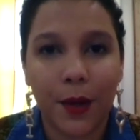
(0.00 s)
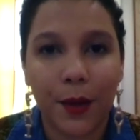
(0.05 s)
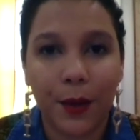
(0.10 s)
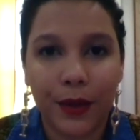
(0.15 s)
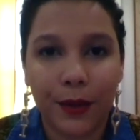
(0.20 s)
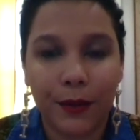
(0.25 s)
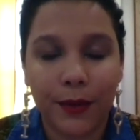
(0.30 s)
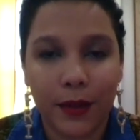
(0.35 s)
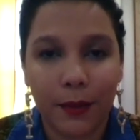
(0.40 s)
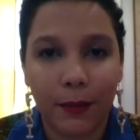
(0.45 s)
and it
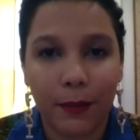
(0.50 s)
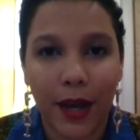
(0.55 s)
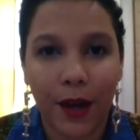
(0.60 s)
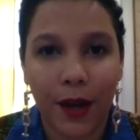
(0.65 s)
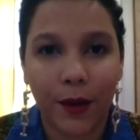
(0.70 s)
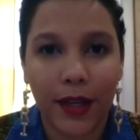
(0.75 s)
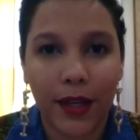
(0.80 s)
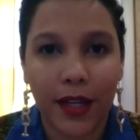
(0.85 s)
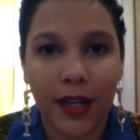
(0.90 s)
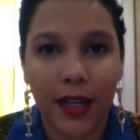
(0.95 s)
was
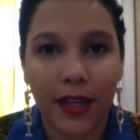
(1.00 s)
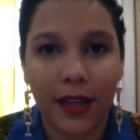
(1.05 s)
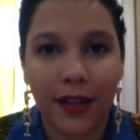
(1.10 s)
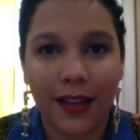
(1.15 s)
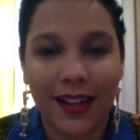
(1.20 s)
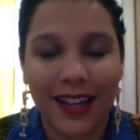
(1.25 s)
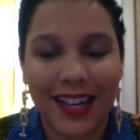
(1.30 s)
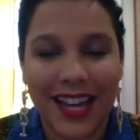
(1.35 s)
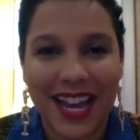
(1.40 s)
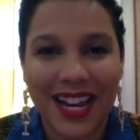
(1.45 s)
about
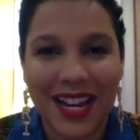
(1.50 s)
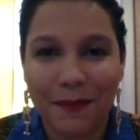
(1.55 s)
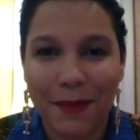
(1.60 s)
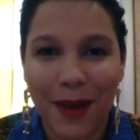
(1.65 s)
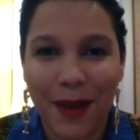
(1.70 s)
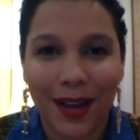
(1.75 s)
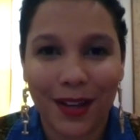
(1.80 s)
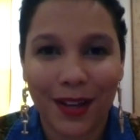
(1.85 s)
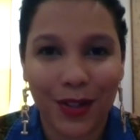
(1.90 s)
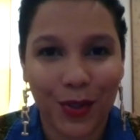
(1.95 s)
gaining
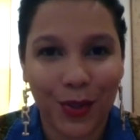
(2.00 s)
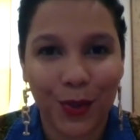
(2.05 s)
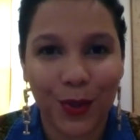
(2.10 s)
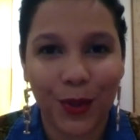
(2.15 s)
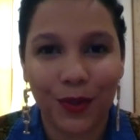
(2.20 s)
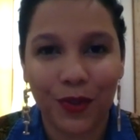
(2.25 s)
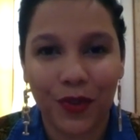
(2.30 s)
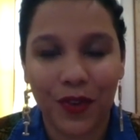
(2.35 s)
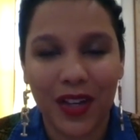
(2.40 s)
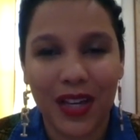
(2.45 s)
back control
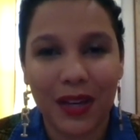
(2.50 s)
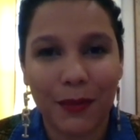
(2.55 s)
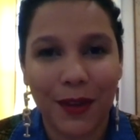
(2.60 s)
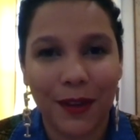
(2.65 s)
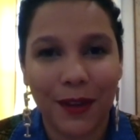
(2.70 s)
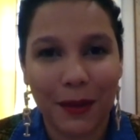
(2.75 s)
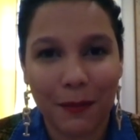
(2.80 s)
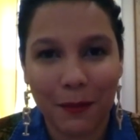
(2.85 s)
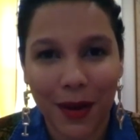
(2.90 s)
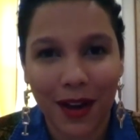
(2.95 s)
of your email
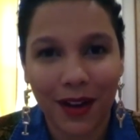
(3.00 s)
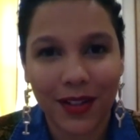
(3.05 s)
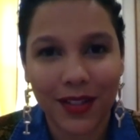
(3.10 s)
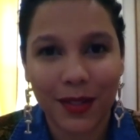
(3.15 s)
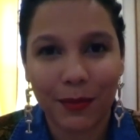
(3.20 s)
inbox,